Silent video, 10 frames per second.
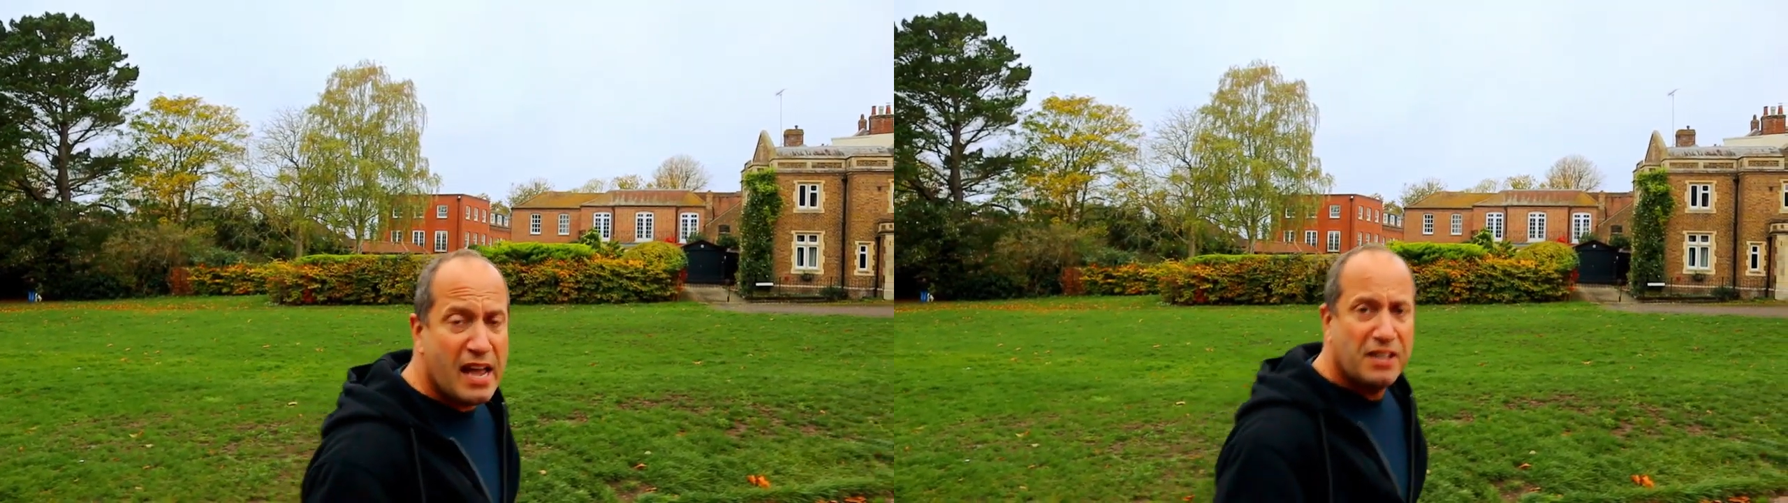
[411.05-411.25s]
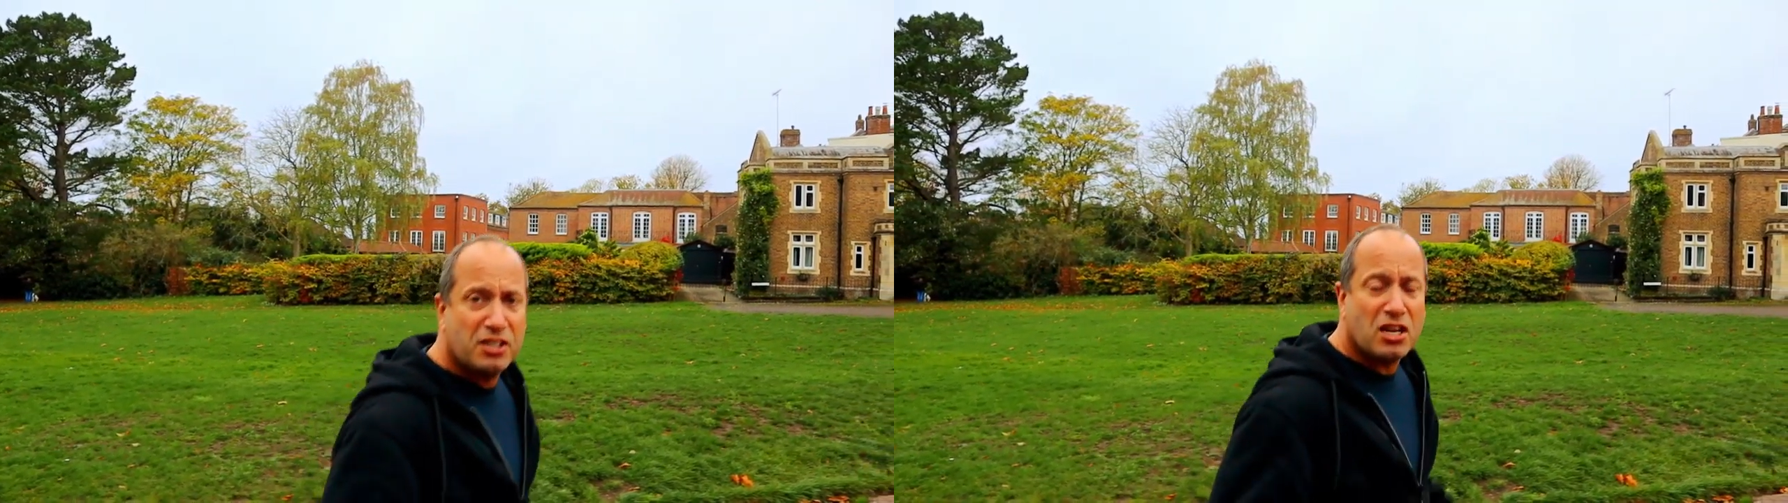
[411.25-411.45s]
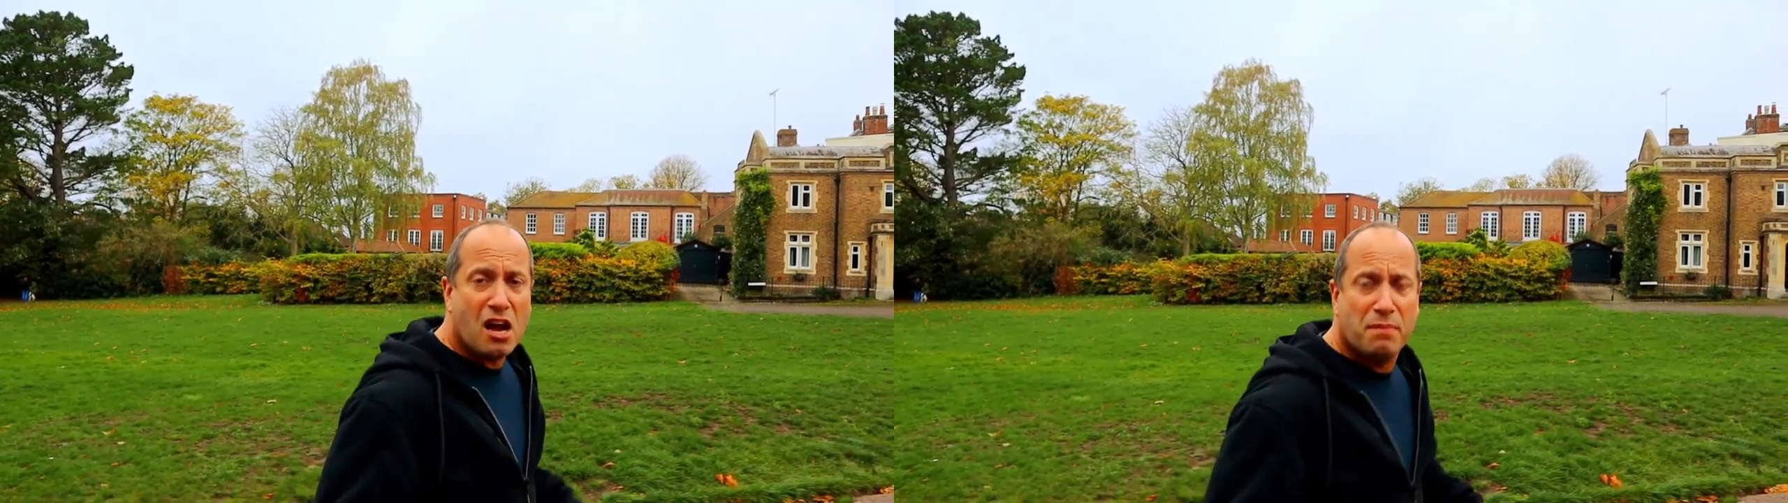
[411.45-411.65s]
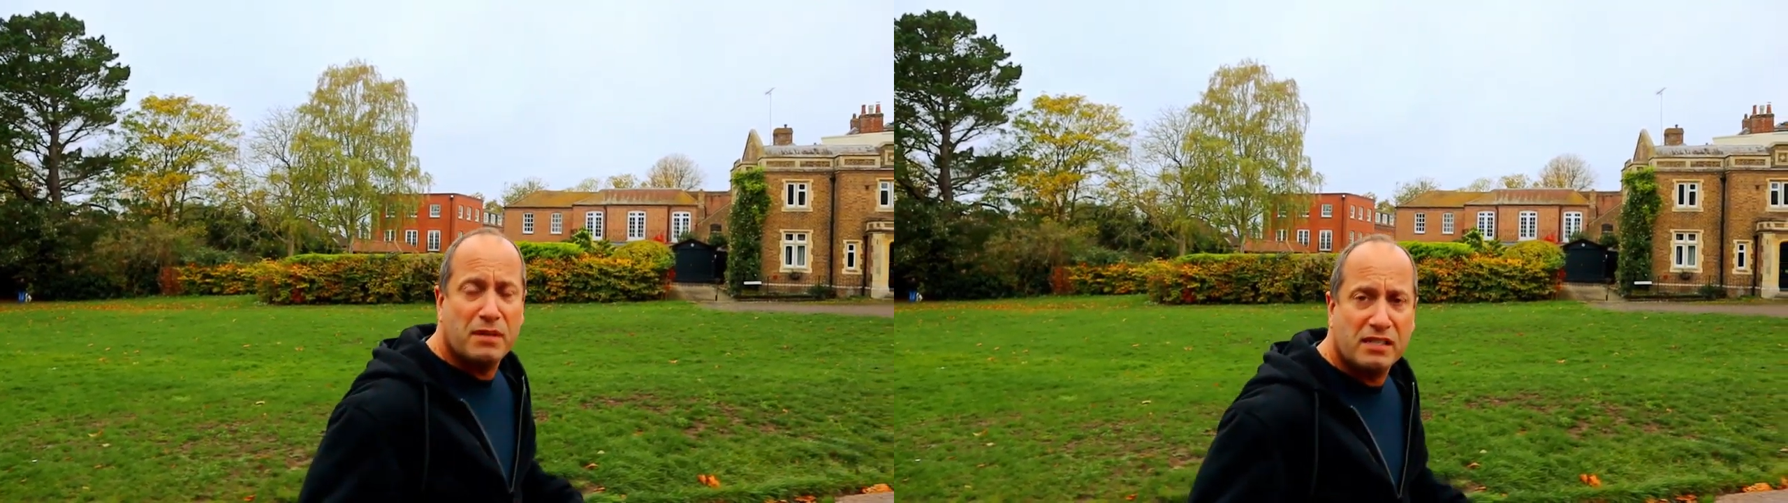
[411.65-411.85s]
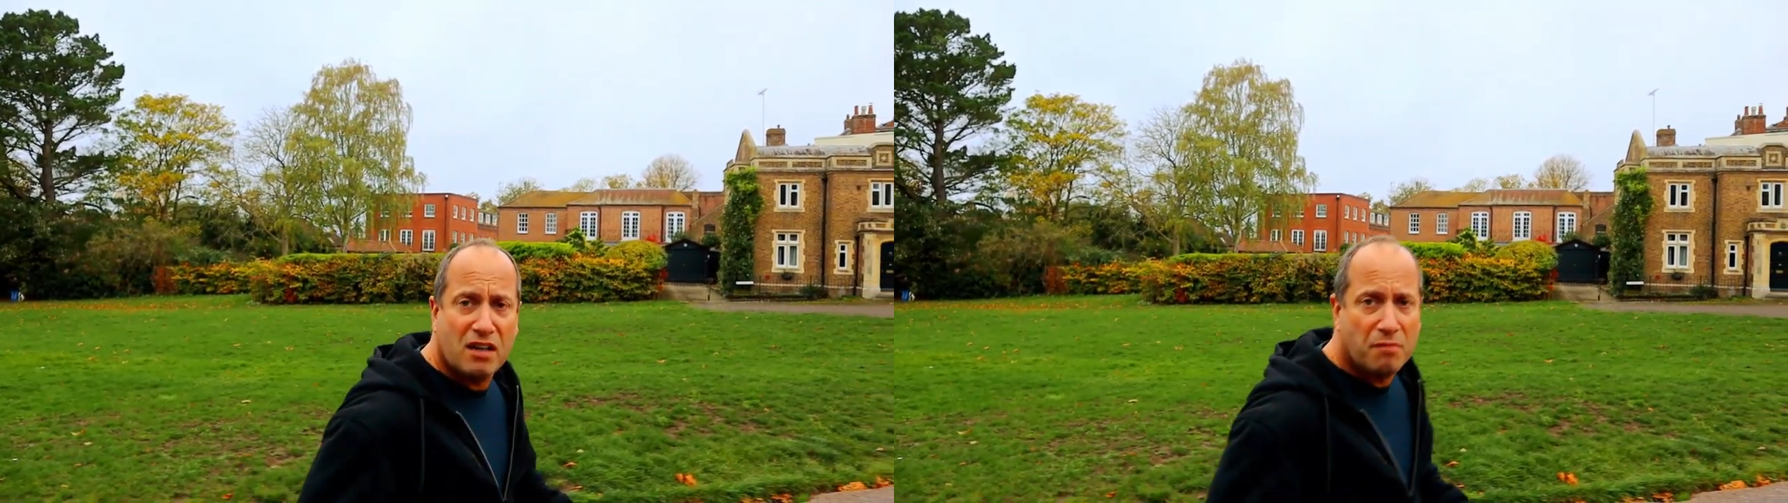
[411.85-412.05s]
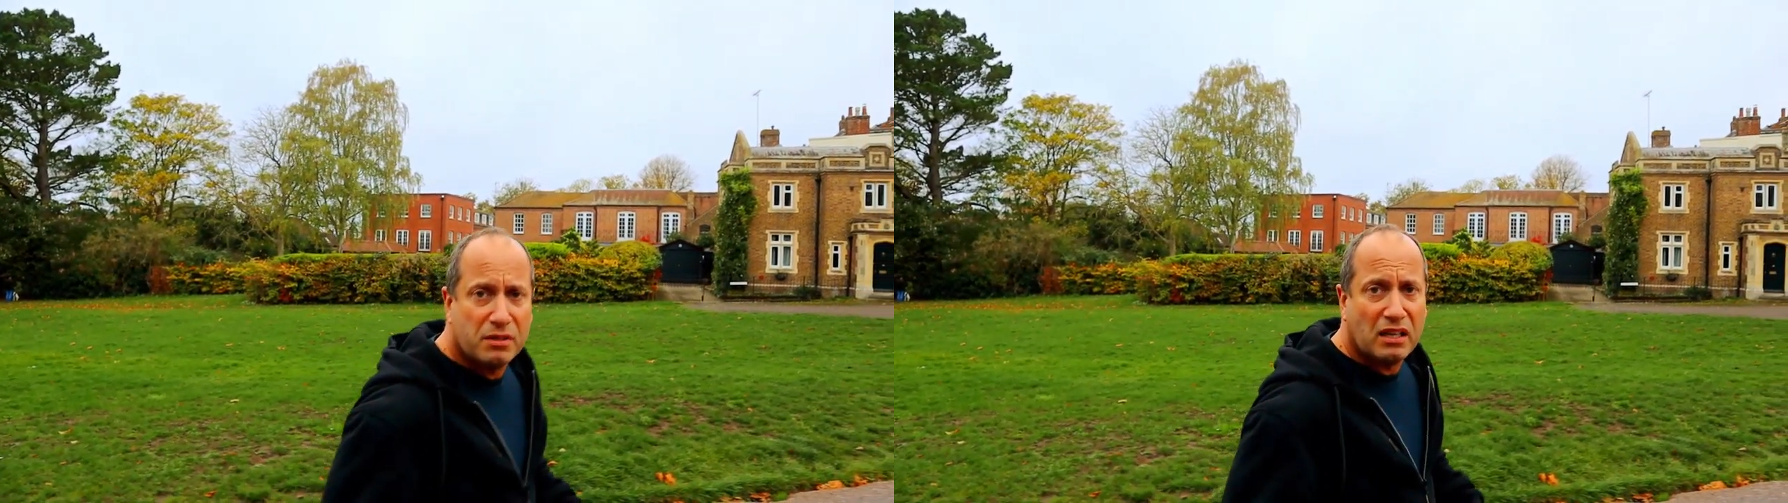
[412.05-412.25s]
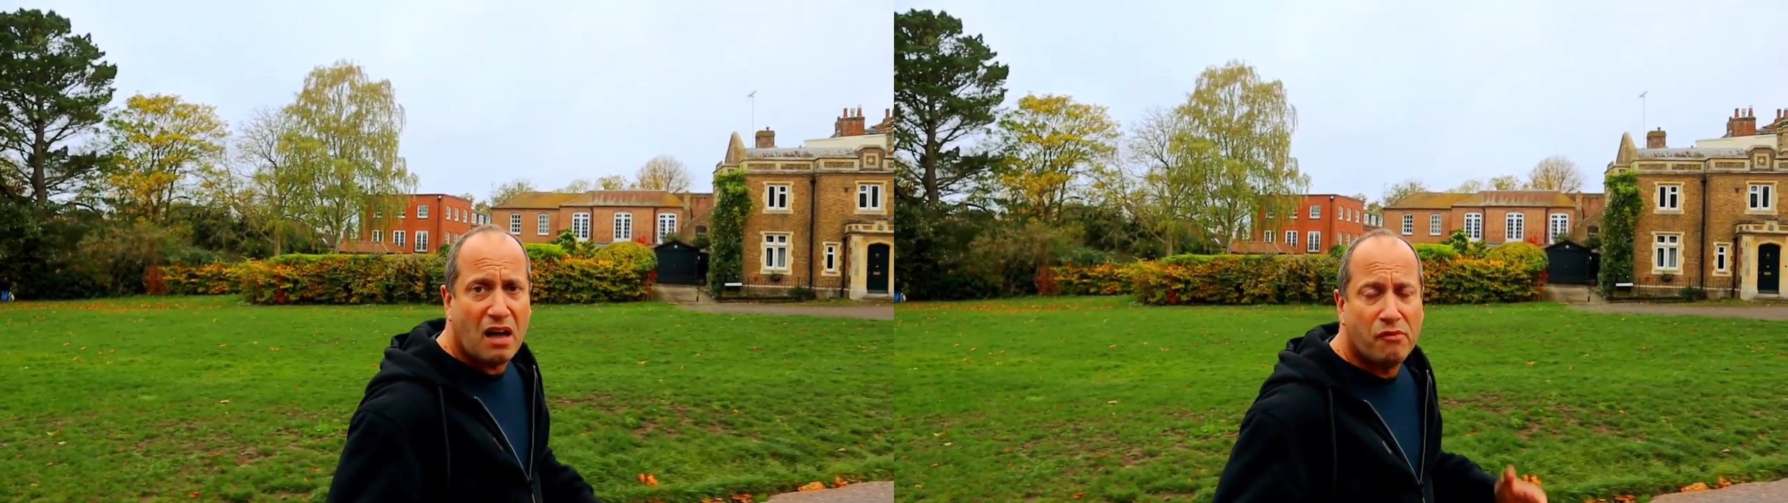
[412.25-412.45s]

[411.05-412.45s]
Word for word: He just opened his arms of